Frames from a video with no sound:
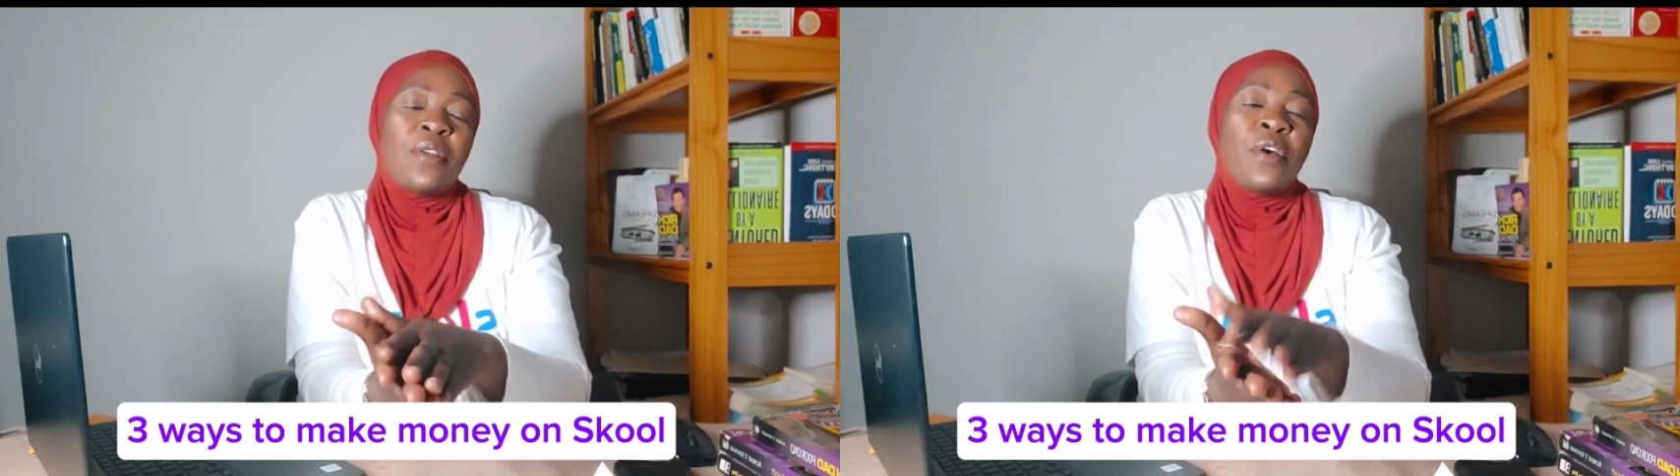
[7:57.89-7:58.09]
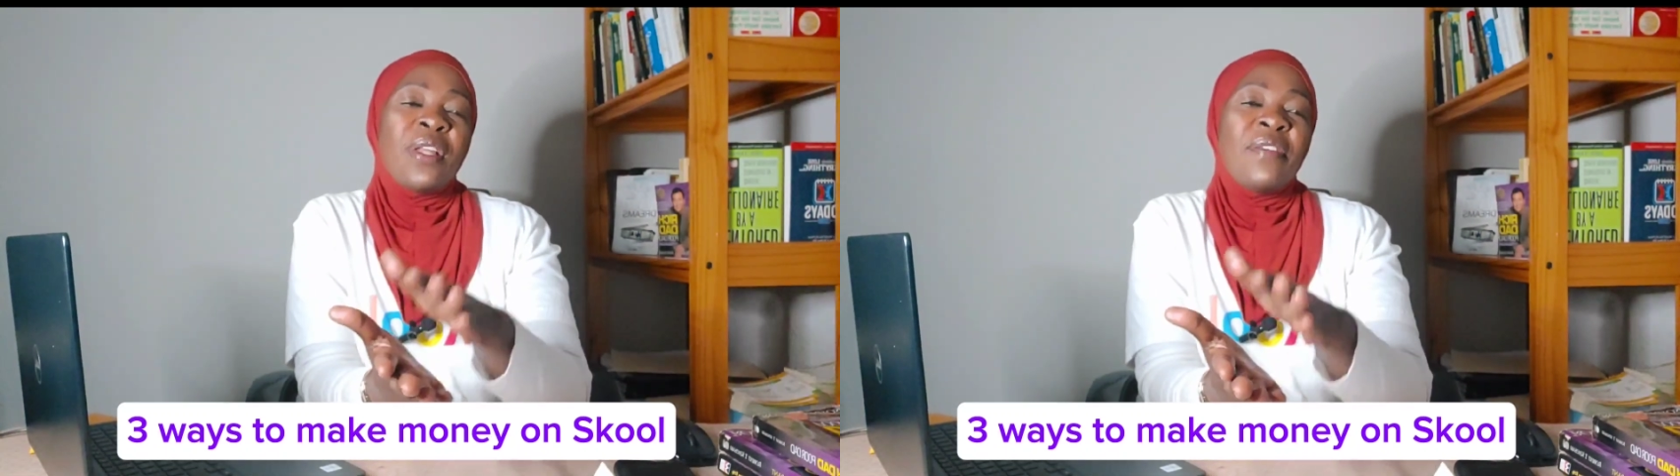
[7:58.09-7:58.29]

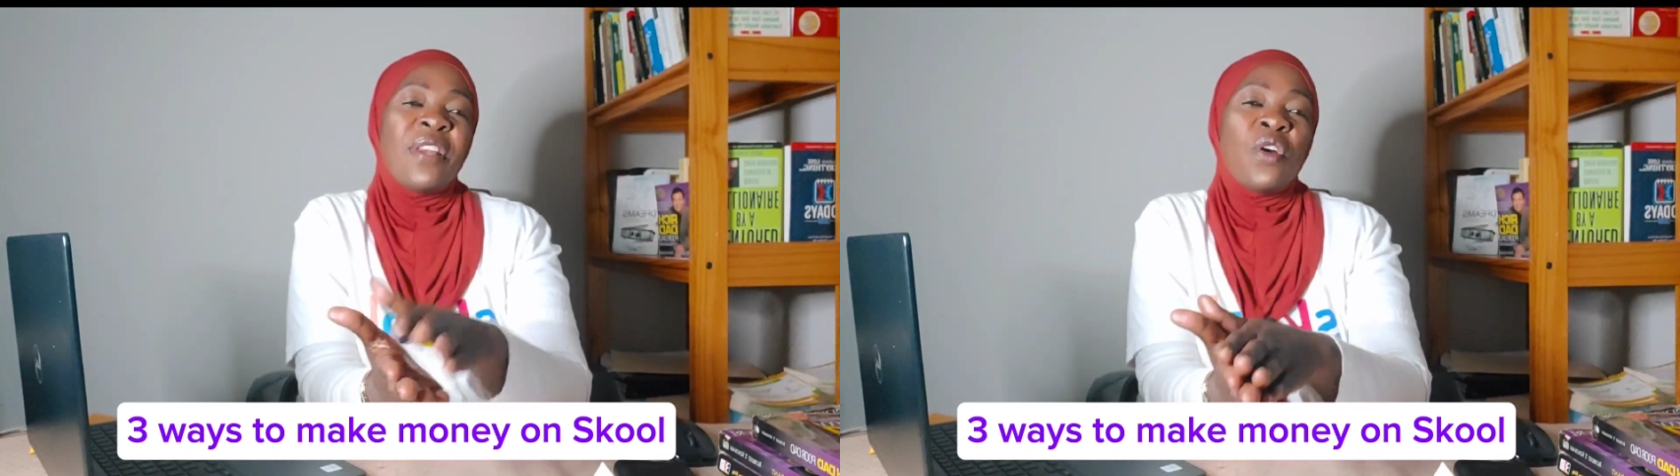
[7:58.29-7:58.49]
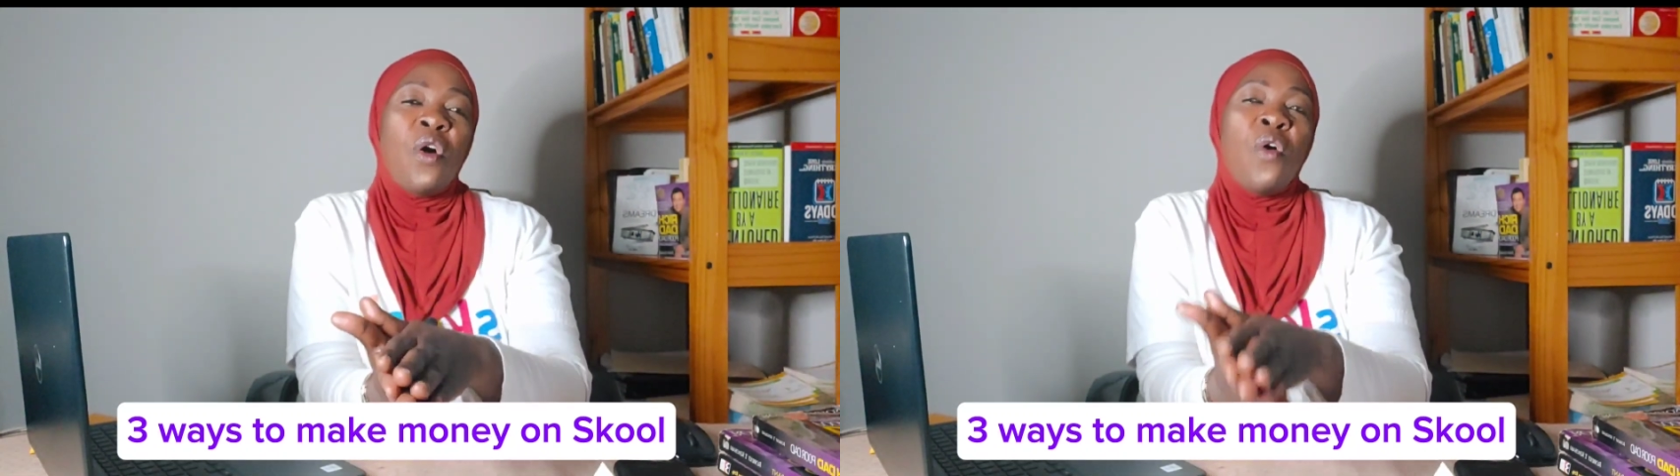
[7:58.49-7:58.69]
don't
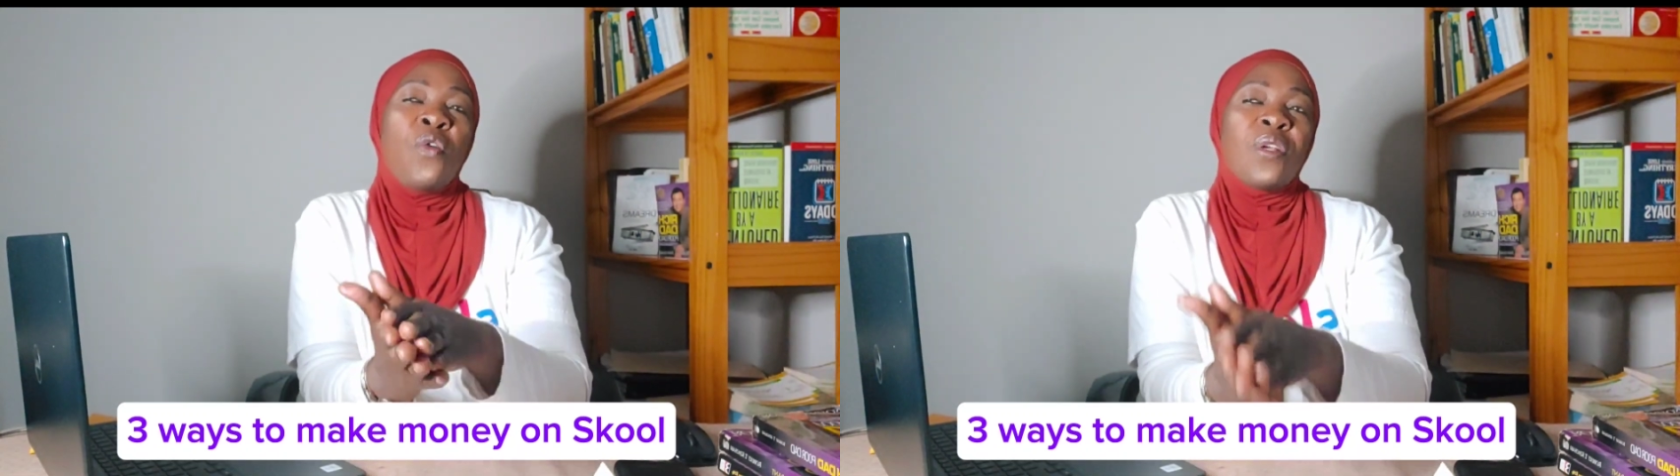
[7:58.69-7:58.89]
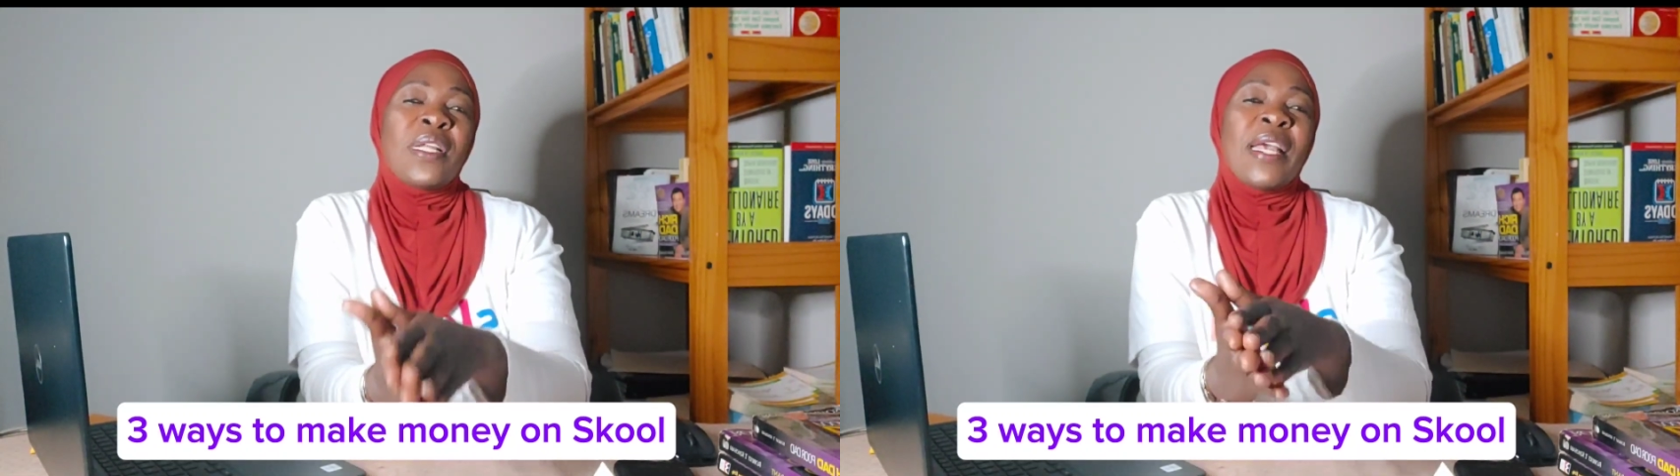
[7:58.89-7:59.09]
even
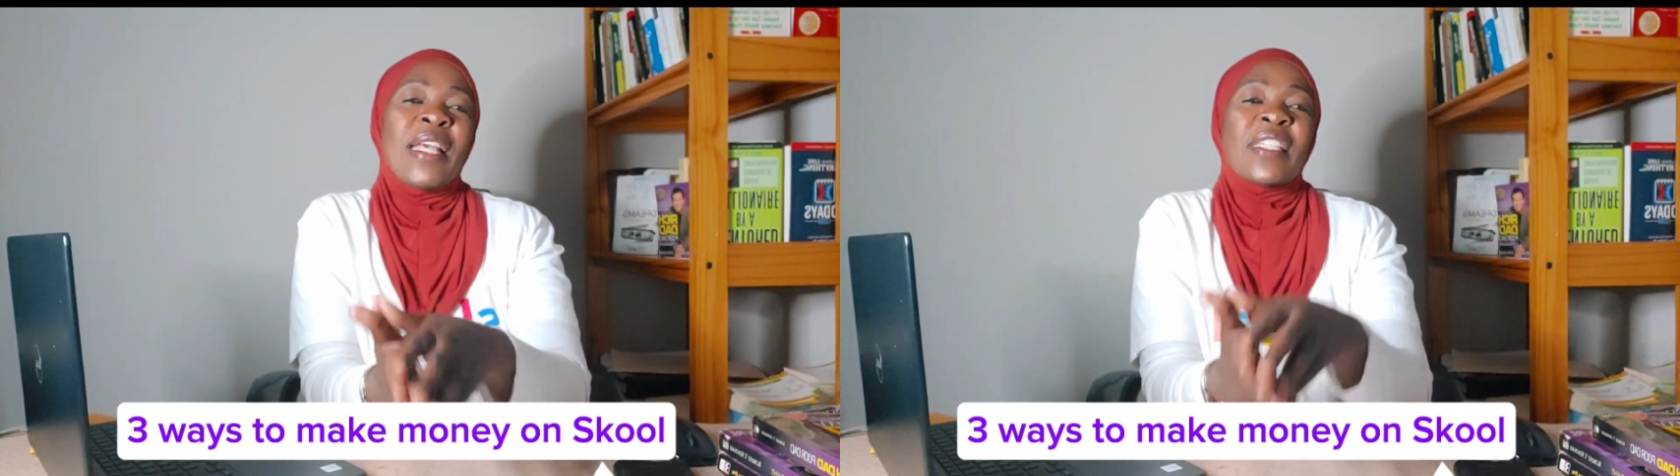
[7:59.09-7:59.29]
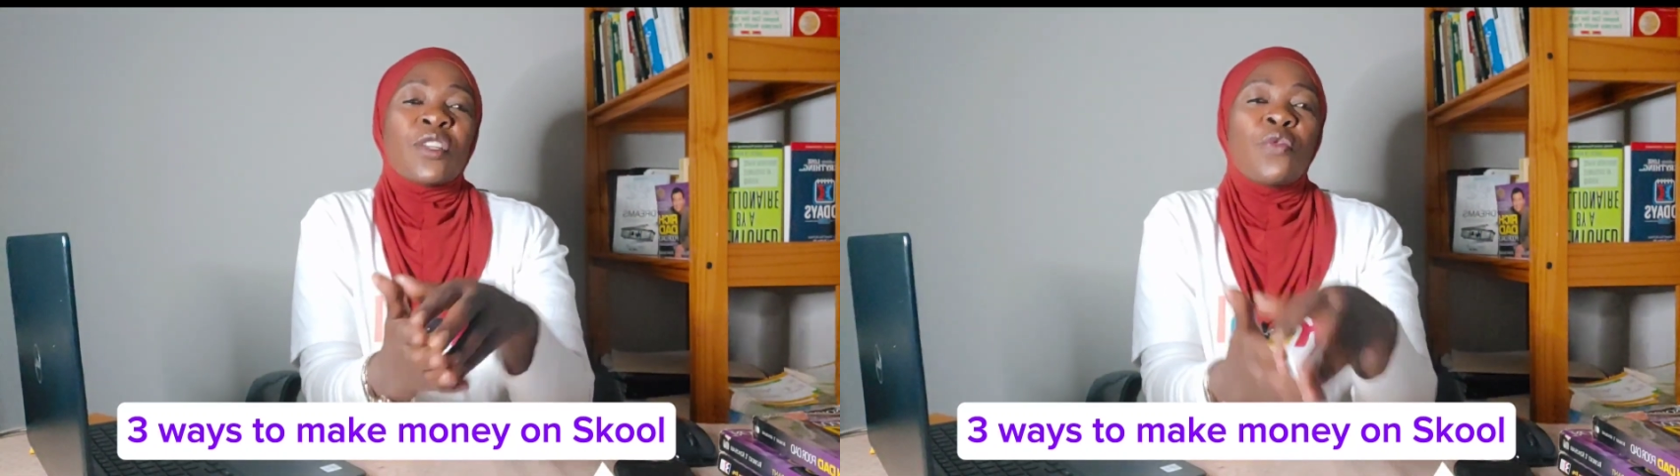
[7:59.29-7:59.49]
own
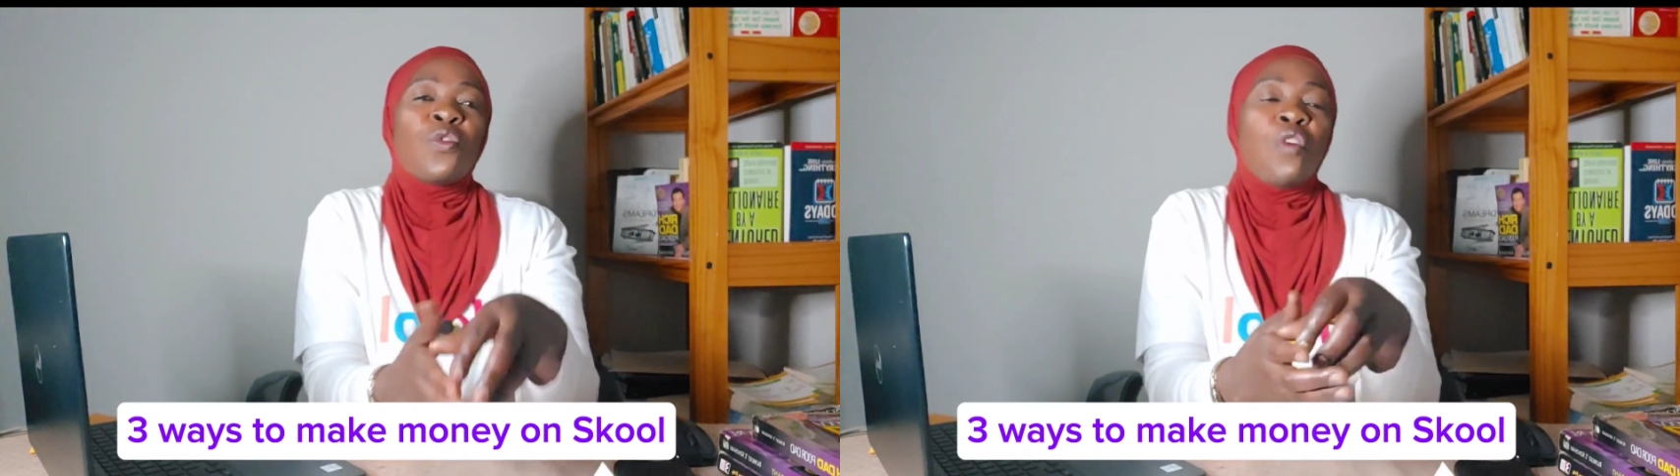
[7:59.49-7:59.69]
a school